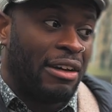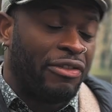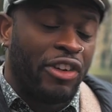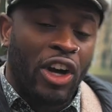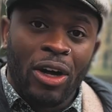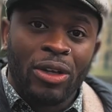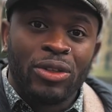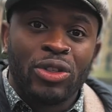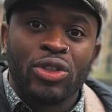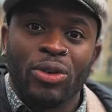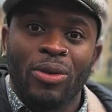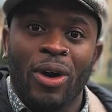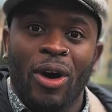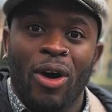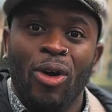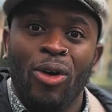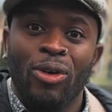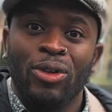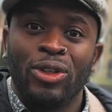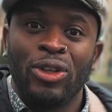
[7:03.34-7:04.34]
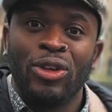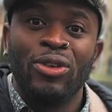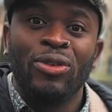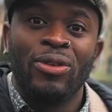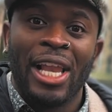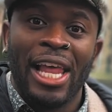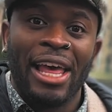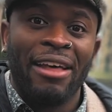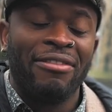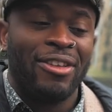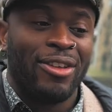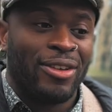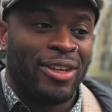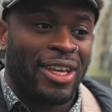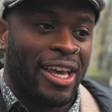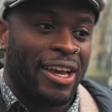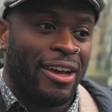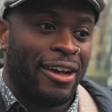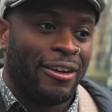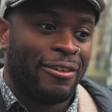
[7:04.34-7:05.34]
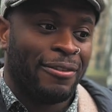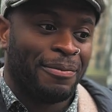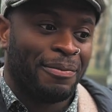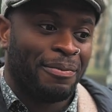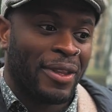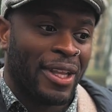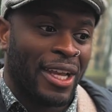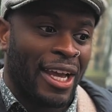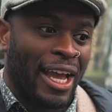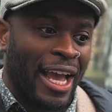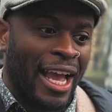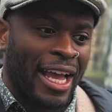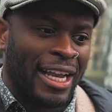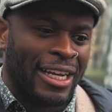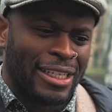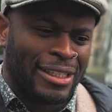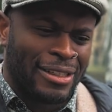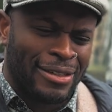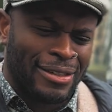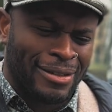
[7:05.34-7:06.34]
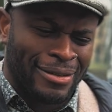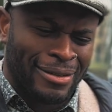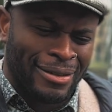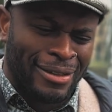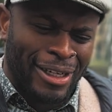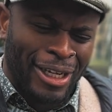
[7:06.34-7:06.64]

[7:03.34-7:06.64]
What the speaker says: gone to a whole new level here, and it's